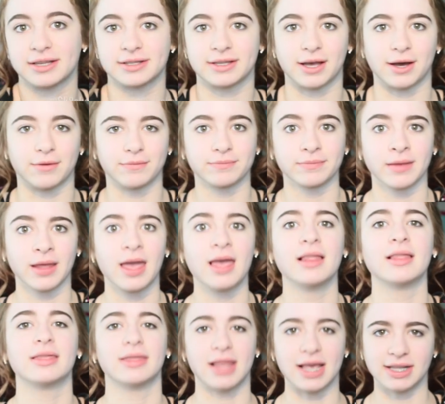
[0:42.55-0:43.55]
So
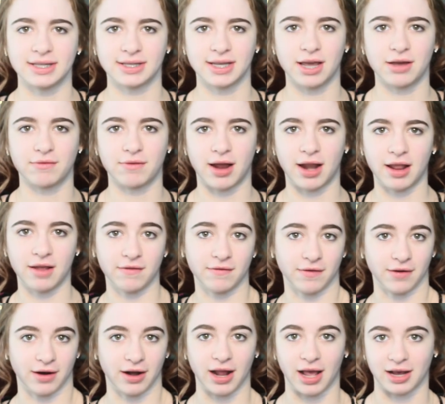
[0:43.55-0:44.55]
let's get ready
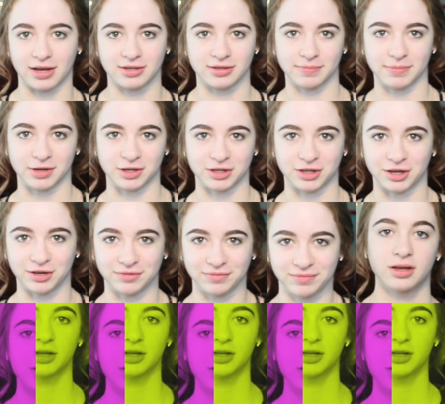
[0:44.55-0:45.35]
for an exhibition.